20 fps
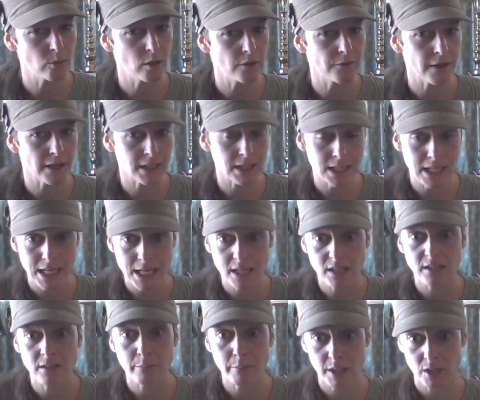Well, if I can
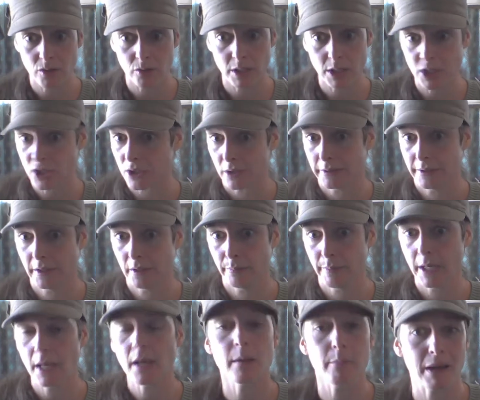ease the misery just a little
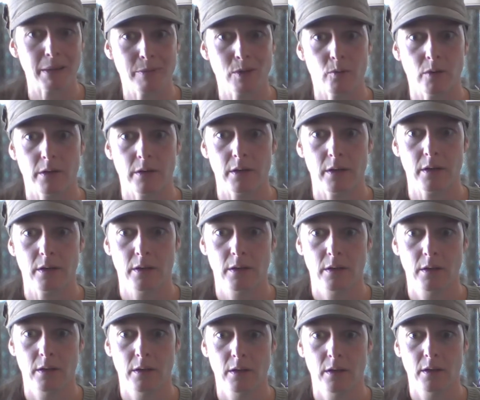bit, it might be worth it.
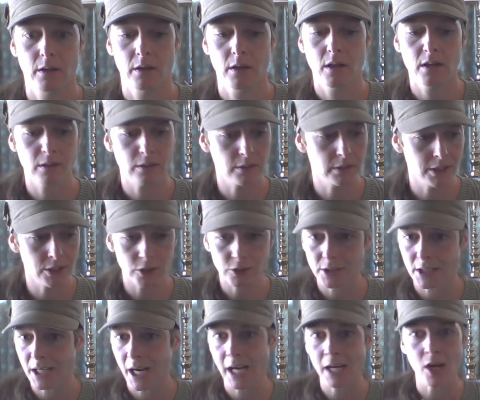Little
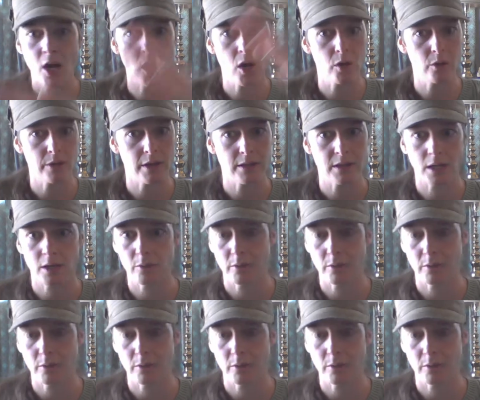did I know that there.